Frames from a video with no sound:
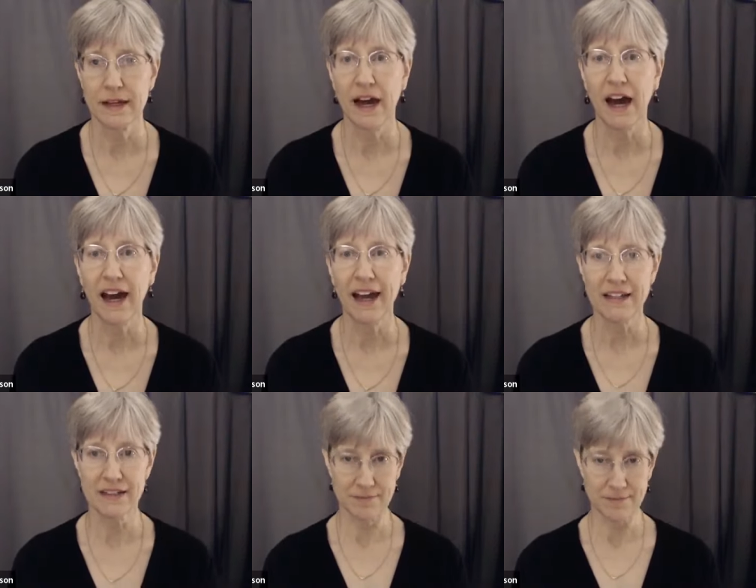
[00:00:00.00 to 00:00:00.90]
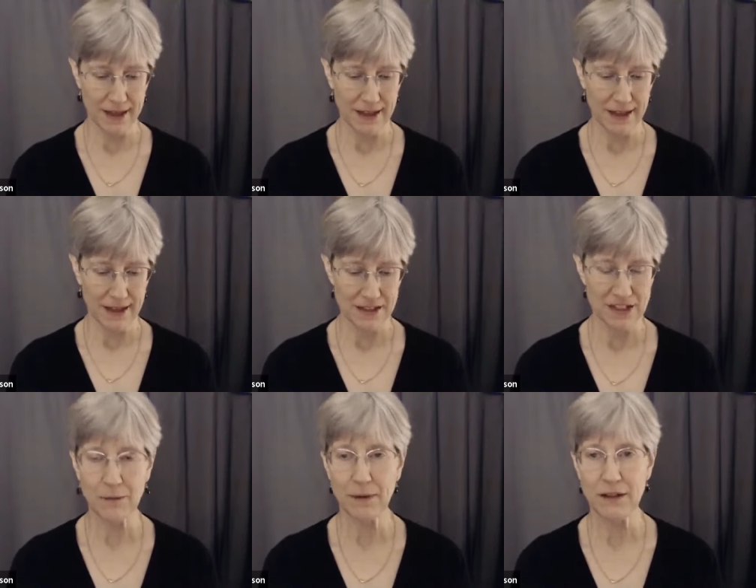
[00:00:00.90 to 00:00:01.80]
Hi,
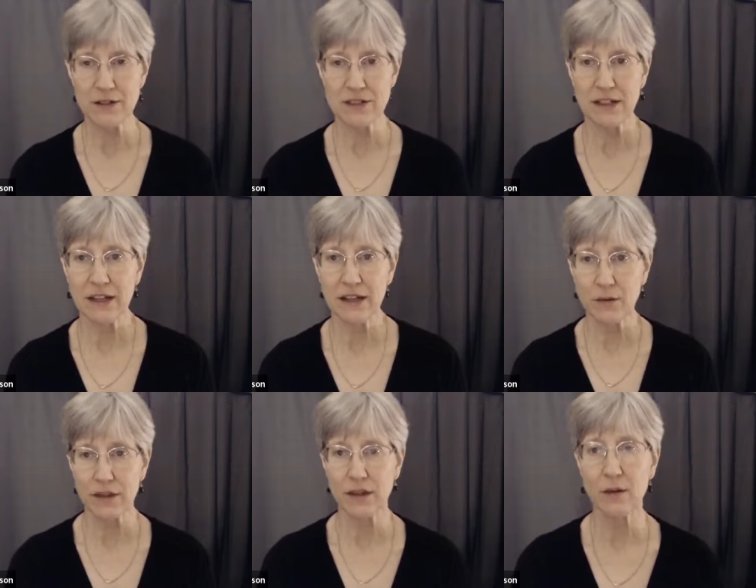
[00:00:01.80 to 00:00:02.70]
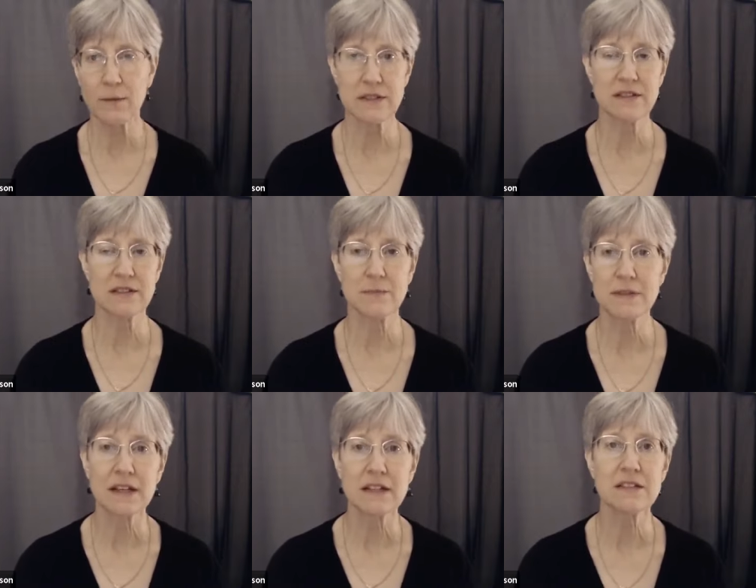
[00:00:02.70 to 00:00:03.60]
Jane Peterson here with the Human Systems
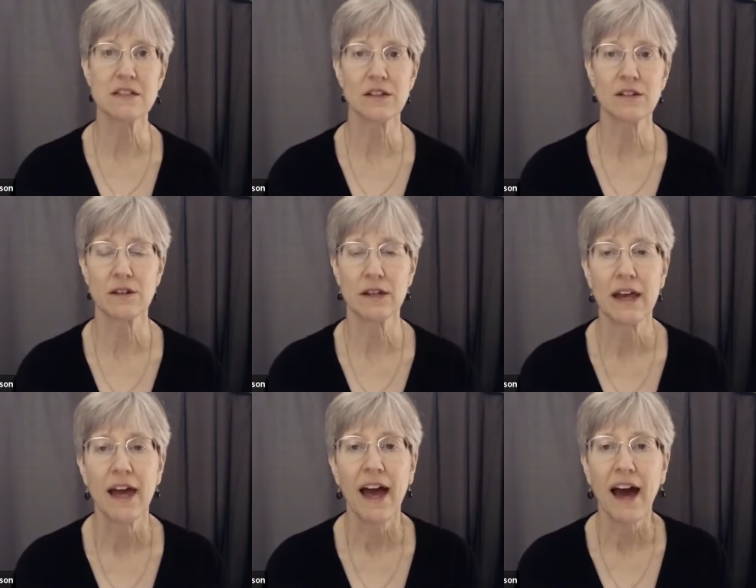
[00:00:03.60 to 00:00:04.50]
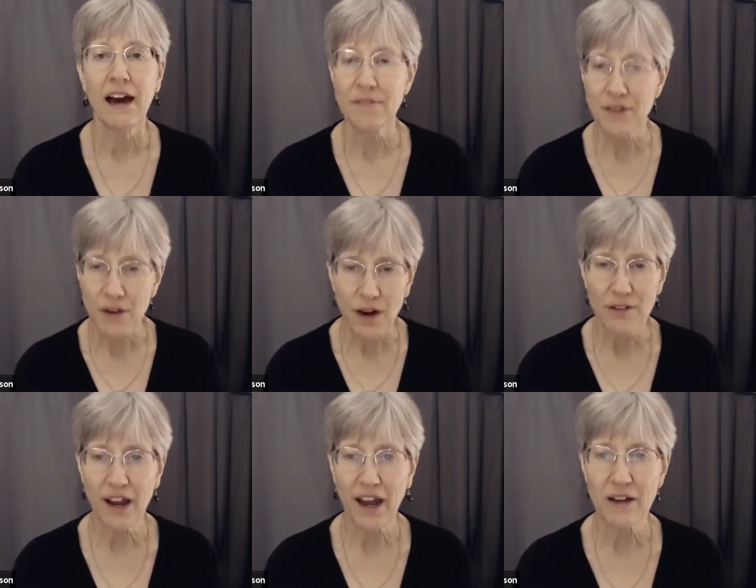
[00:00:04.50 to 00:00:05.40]
Institute. Have you
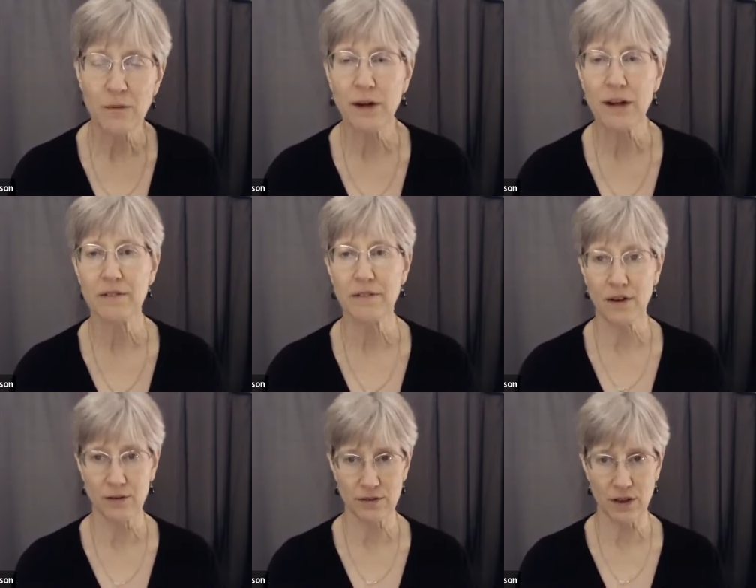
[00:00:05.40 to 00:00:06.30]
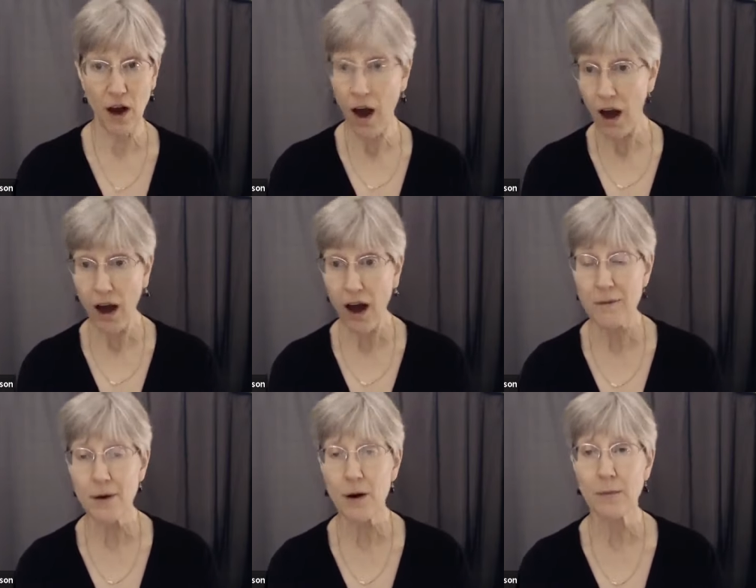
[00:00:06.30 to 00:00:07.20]
ever had one of those aha
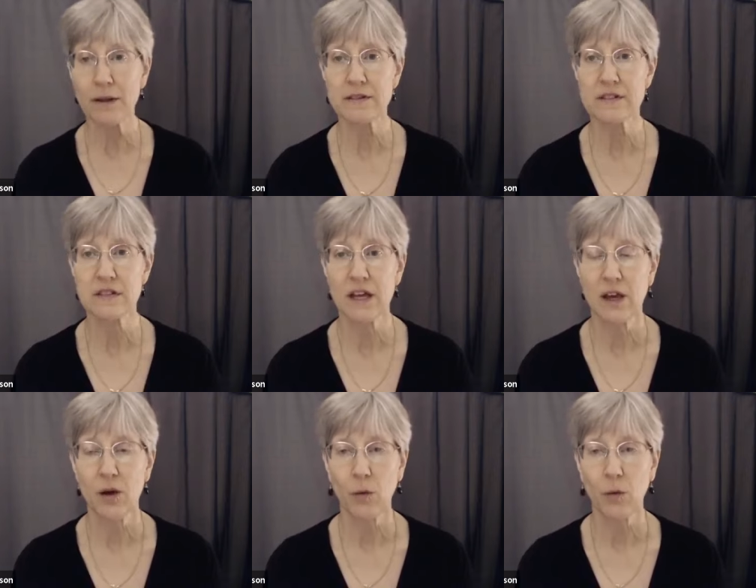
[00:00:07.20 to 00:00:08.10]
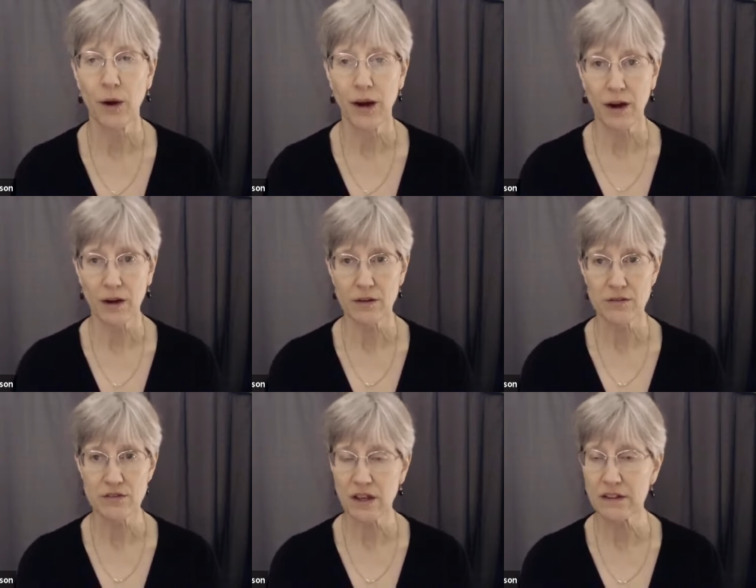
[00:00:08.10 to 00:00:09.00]
moments where
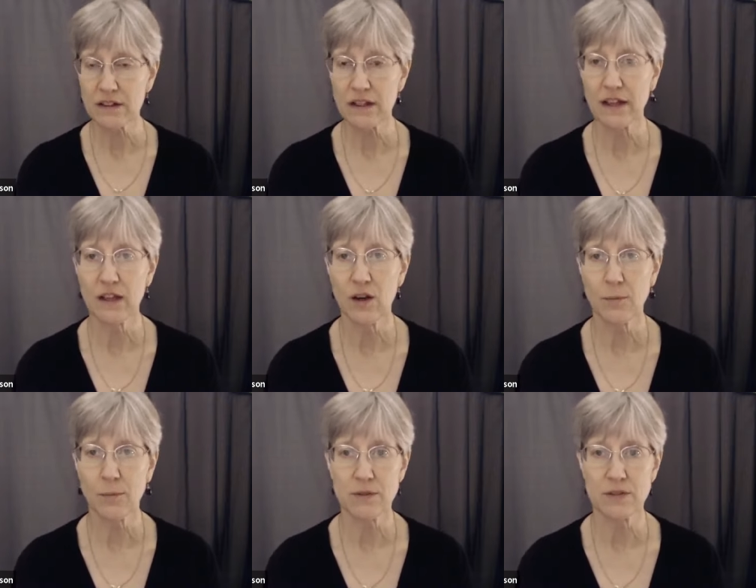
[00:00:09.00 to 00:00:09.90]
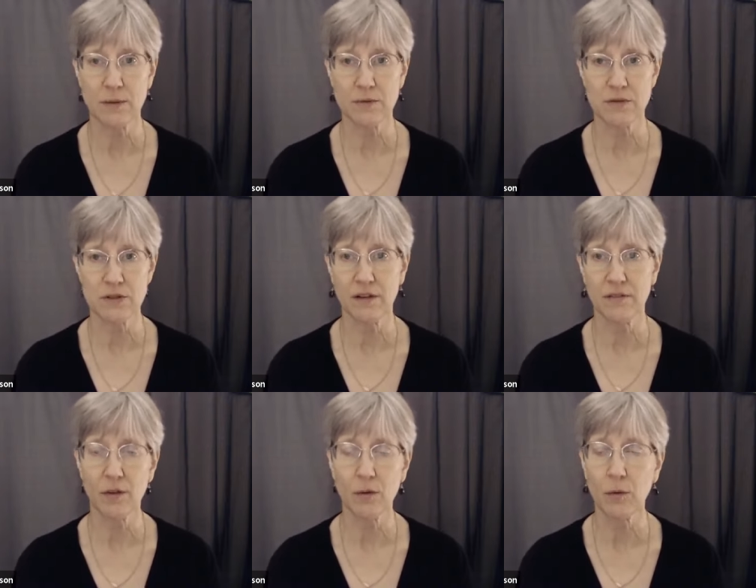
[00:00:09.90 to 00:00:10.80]
suddenly your perception of
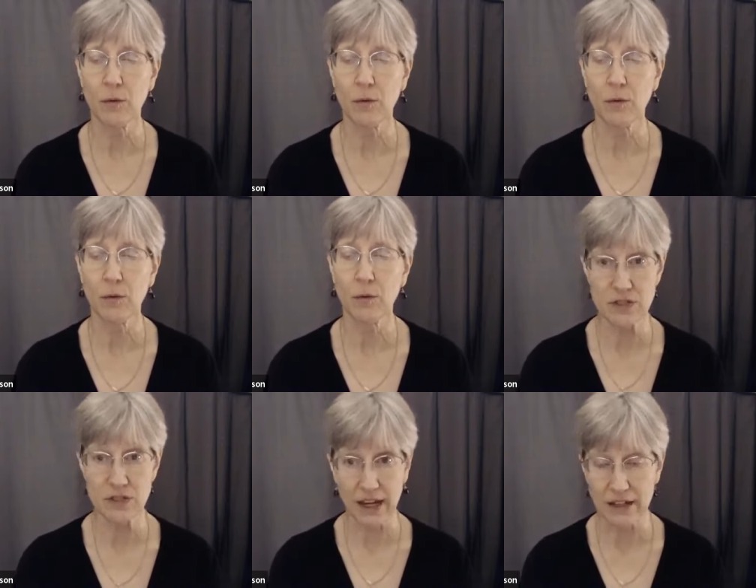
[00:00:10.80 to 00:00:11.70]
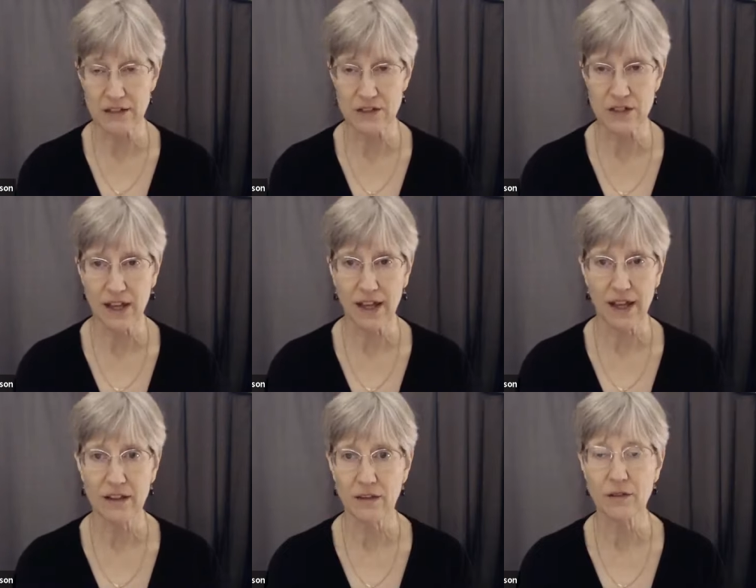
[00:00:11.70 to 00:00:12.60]
the world around you changed
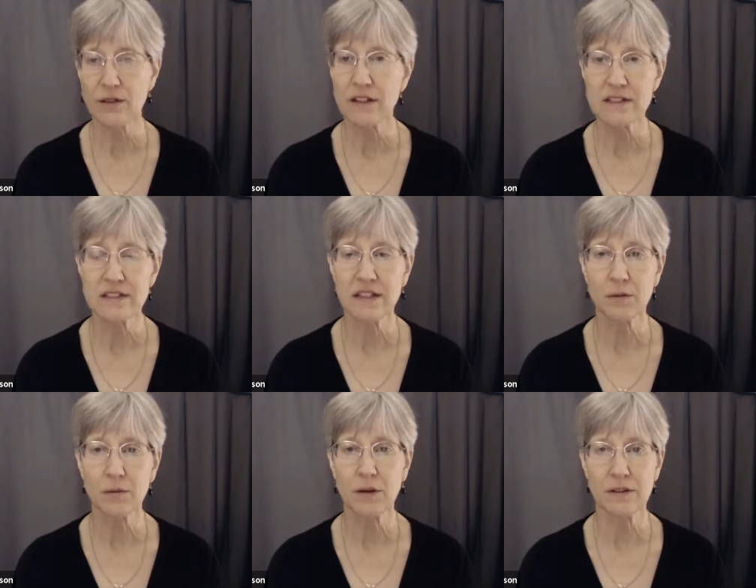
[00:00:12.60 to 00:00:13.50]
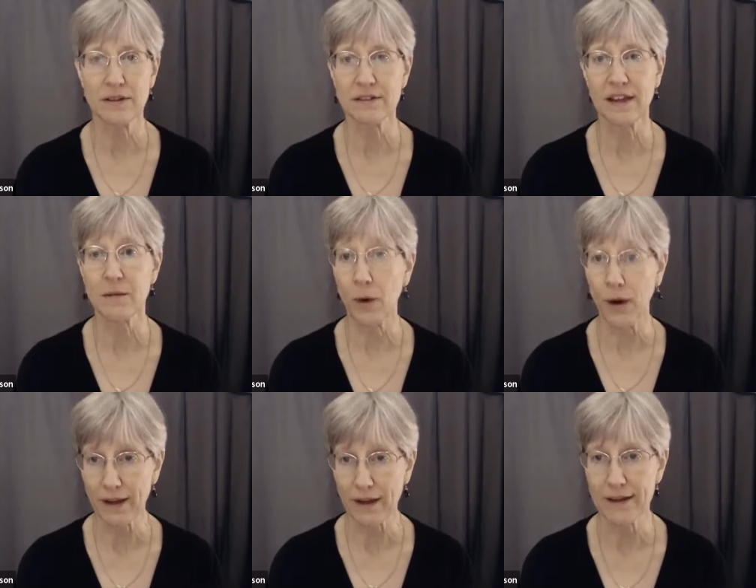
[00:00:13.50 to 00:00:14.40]
and you couldn't see the world in
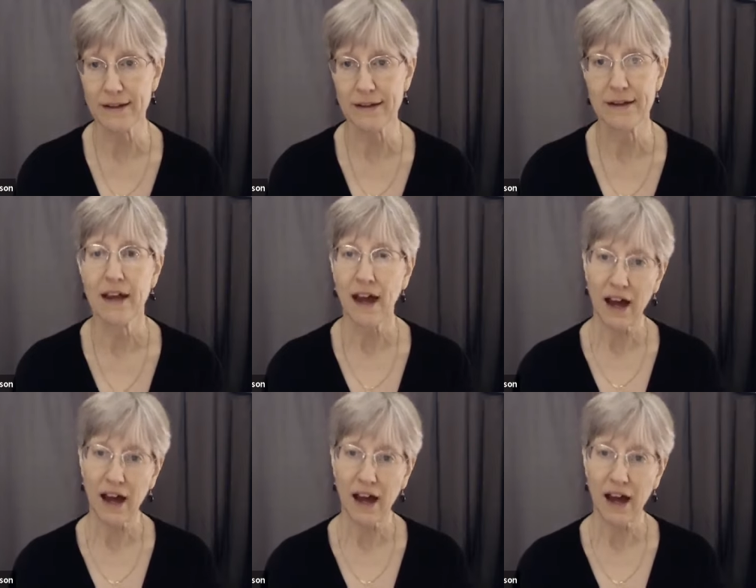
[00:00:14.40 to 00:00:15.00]
the same way?